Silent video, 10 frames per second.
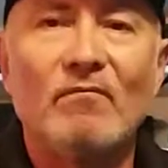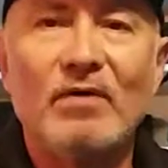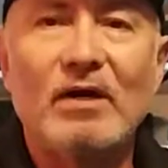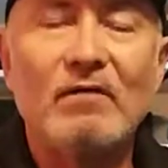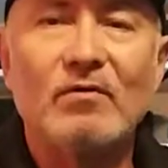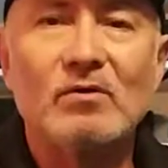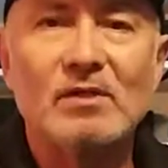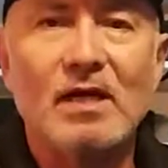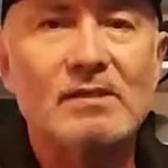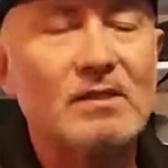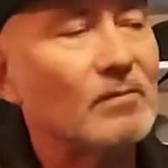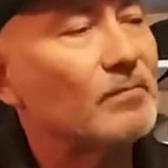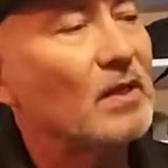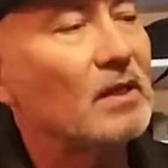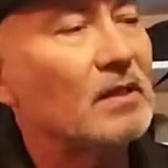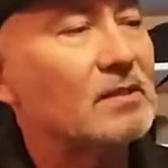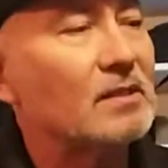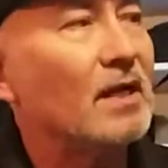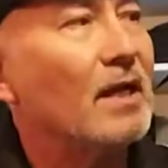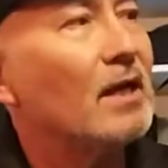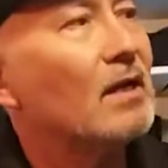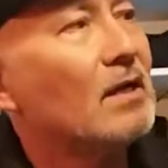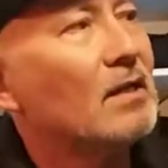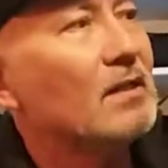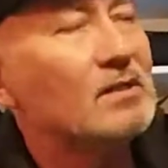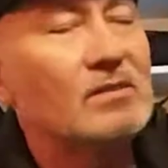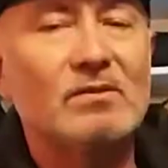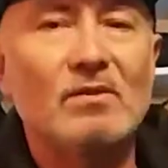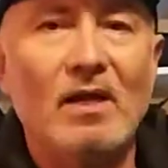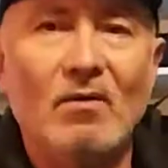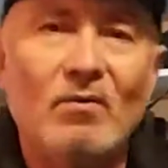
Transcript: Very first lesson is to take this